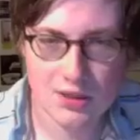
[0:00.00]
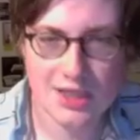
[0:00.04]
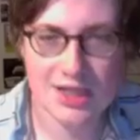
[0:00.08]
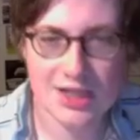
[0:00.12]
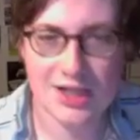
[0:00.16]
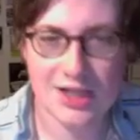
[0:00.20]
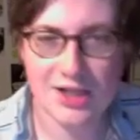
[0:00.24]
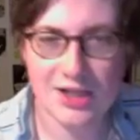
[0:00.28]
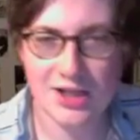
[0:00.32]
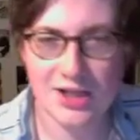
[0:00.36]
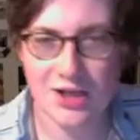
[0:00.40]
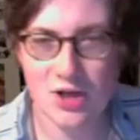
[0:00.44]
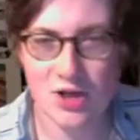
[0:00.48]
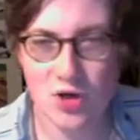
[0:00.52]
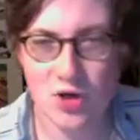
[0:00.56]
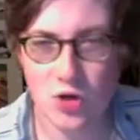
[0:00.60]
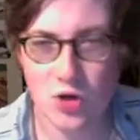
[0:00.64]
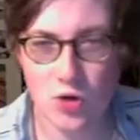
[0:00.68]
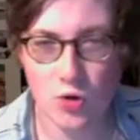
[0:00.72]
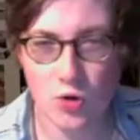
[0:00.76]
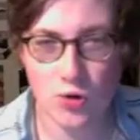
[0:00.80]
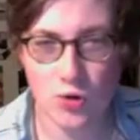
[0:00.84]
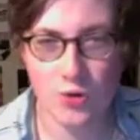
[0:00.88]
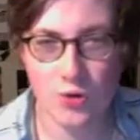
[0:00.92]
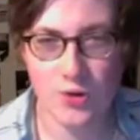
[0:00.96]

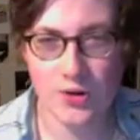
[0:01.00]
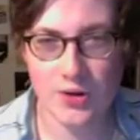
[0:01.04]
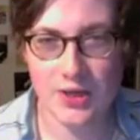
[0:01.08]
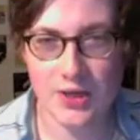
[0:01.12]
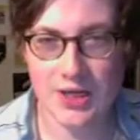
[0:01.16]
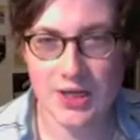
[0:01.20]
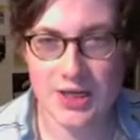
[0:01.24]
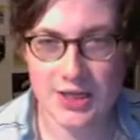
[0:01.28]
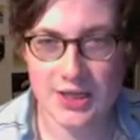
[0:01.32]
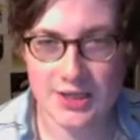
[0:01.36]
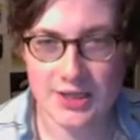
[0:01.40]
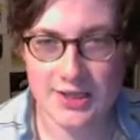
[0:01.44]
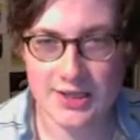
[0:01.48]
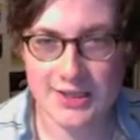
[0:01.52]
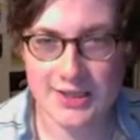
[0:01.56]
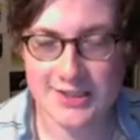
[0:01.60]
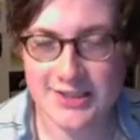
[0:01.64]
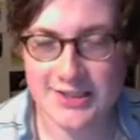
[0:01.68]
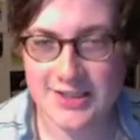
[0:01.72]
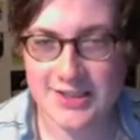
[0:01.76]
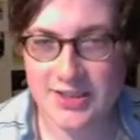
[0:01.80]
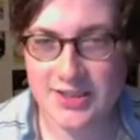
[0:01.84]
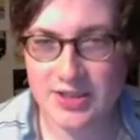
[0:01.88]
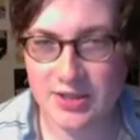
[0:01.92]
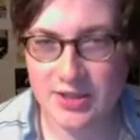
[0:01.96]
Hello, this
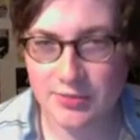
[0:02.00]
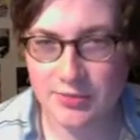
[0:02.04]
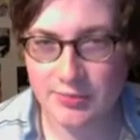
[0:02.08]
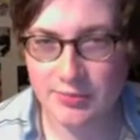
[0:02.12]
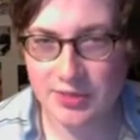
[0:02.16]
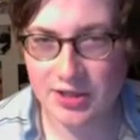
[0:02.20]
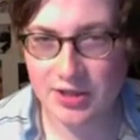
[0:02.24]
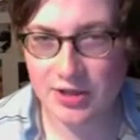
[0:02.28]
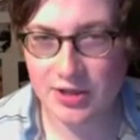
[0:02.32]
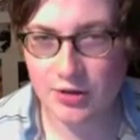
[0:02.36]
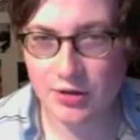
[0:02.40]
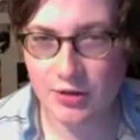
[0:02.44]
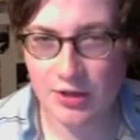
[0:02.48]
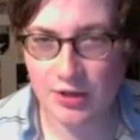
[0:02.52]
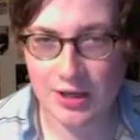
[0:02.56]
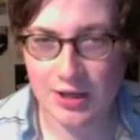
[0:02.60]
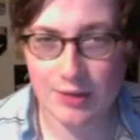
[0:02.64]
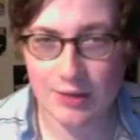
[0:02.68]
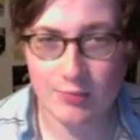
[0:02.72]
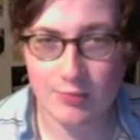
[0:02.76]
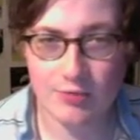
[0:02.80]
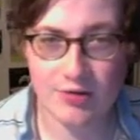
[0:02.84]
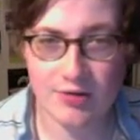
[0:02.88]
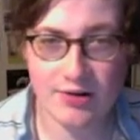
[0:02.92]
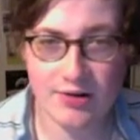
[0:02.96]
is the Mellow
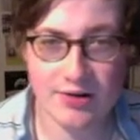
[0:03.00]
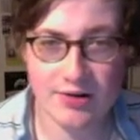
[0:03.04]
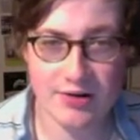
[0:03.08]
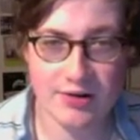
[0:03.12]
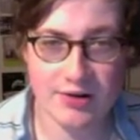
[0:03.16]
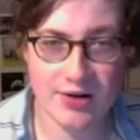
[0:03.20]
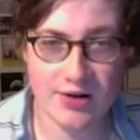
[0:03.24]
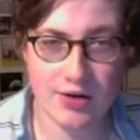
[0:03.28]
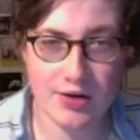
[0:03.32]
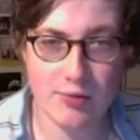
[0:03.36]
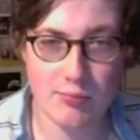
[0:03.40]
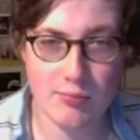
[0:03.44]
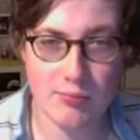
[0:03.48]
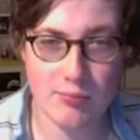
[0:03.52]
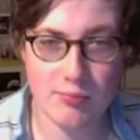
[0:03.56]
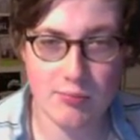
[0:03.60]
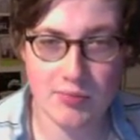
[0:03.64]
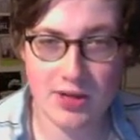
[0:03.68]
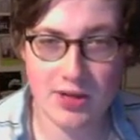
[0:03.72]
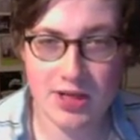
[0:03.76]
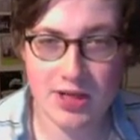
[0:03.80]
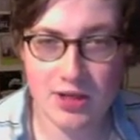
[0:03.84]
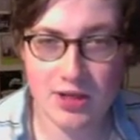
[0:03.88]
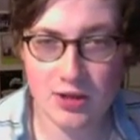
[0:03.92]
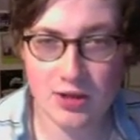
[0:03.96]
Librarian,
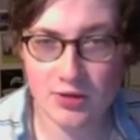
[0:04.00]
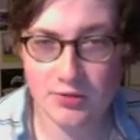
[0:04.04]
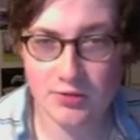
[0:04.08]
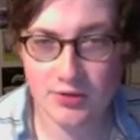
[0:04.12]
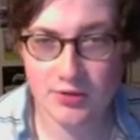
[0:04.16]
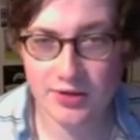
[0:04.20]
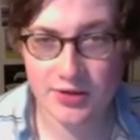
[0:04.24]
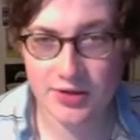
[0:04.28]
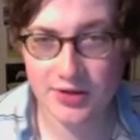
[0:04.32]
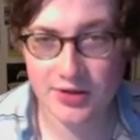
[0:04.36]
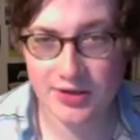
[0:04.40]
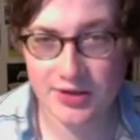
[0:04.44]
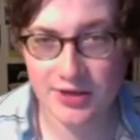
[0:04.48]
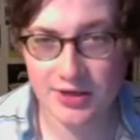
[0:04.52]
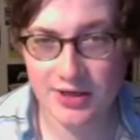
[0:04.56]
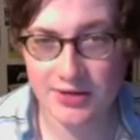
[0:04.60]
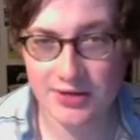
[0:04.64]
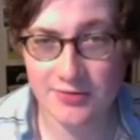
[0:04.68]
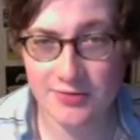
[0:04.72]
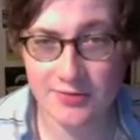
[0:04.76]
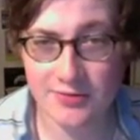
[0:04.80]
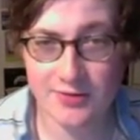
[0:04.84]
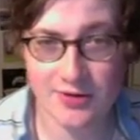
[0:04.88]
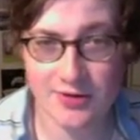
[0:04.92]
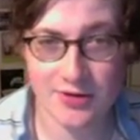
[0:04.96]
mellower than
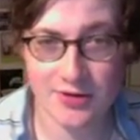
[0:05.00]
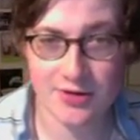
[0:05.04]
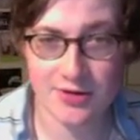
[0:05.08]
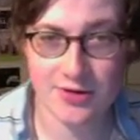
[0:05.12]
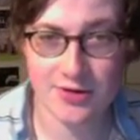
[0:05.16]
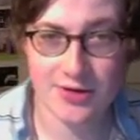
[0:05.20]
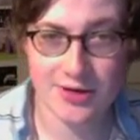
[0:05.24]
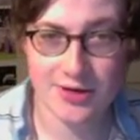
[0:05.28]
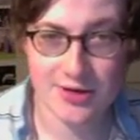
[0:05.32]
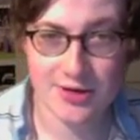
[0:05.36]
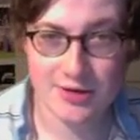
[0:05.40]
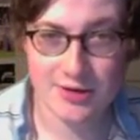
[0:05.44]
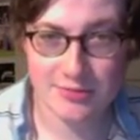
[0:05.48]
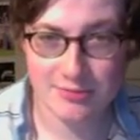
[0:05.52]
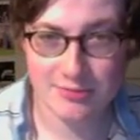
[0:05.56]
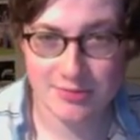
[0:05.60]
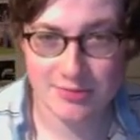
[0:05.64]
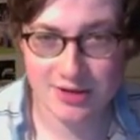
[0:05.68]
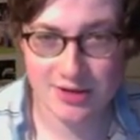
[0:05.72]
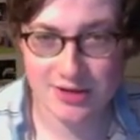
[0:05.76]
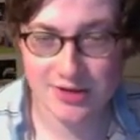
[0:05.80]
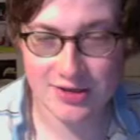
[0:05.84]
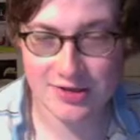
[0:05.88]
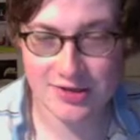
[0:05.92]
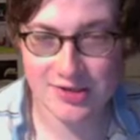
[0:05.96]
ever,
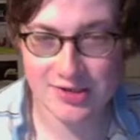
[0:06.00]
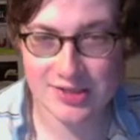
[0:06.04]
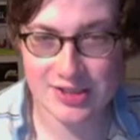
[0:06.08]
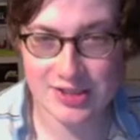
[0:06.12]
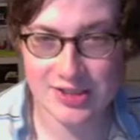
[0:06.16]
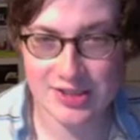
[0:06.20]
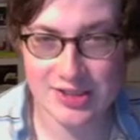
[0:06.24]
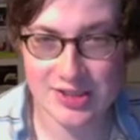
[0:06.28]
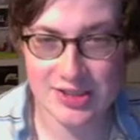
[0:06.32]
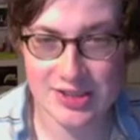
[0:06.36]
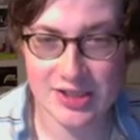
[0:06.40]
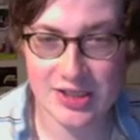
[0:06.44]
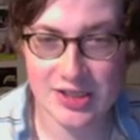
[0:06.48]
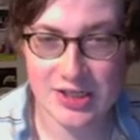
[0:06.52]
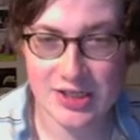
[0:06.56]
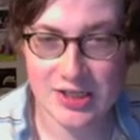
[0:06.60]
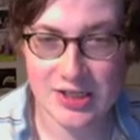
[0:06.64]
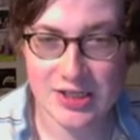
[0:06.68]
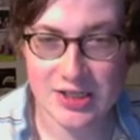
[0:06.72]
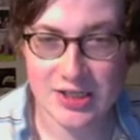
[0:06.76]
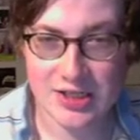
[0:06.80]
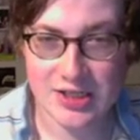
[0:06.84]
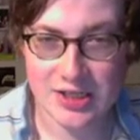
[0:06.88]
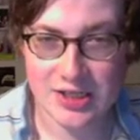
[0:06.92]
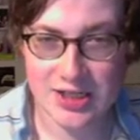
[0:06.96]
because
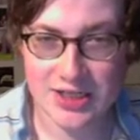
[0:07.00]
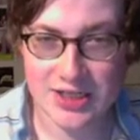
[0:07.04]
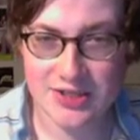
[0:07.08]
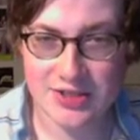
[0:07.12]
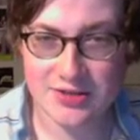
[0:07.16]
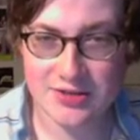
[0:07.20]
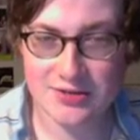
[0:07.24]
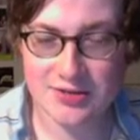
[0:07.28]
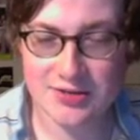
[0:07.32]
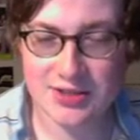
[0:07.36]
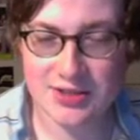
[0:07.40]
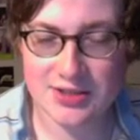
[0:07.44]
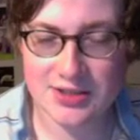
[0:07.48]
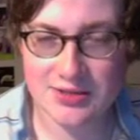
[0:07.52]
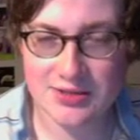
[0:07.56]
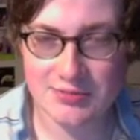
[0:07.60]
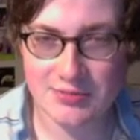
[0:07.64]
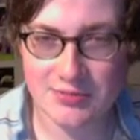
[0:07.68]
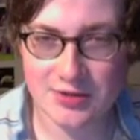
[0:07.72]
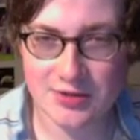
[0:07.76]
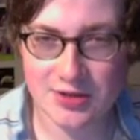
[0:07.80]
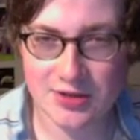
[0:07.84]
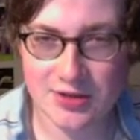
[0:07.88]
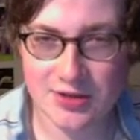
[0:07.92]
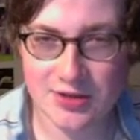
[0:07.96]
I took
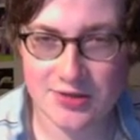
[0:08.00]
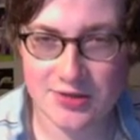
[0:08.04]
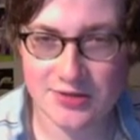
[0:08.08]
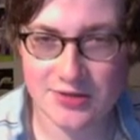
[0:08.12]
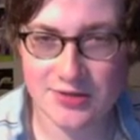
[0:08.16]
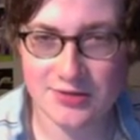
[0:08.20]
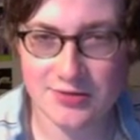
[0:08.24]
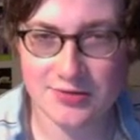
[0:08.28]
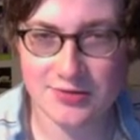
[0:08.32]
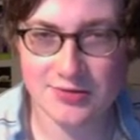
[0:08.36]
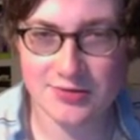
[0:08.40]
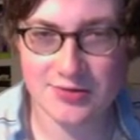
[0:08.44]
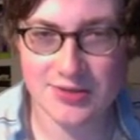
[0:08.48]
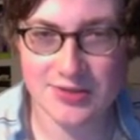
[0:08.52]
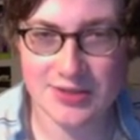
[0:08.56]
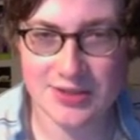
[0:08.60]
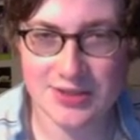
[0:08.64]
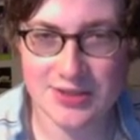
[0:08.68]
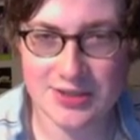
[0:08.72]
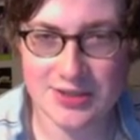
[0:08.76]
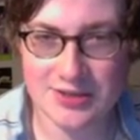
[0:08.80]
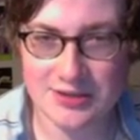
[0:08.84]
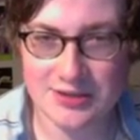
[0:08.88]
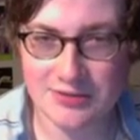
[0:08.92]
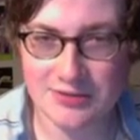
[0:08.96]
some
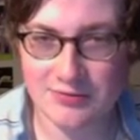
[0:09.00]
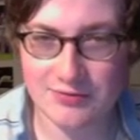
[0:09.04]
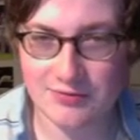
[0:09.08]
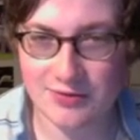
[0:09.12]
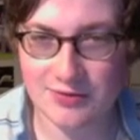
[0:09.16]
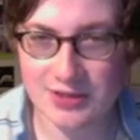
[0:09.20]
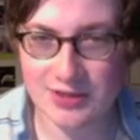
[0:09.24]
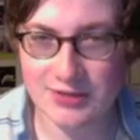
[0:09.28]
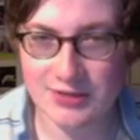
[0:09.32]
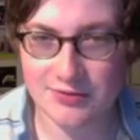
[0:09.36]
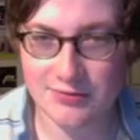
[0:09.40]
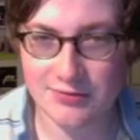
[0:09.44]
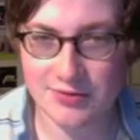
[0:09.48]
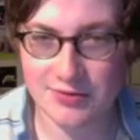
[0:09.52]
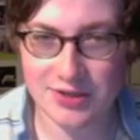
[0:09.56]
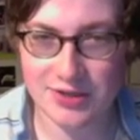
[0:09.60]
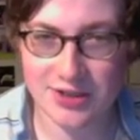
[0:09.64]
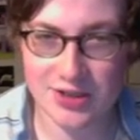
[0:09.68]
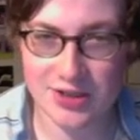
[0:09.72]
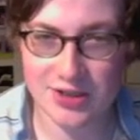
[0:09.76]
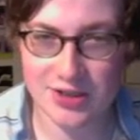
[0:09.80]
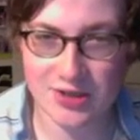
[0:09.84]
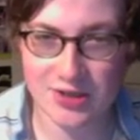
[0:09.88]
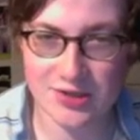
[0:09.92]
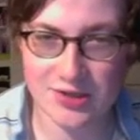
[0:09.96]
Codrals to deal with my
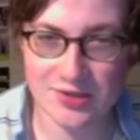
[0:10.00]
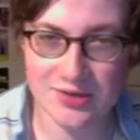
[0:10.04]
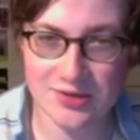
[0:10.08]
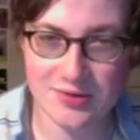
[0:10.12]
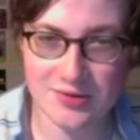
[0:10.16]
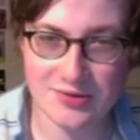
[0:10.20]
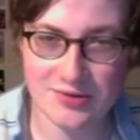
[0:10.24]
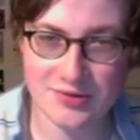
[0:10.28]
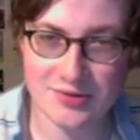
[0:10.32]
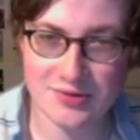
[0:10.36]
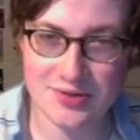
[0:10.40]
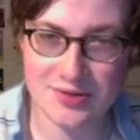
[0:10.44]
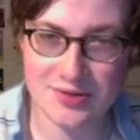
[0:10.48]
cold.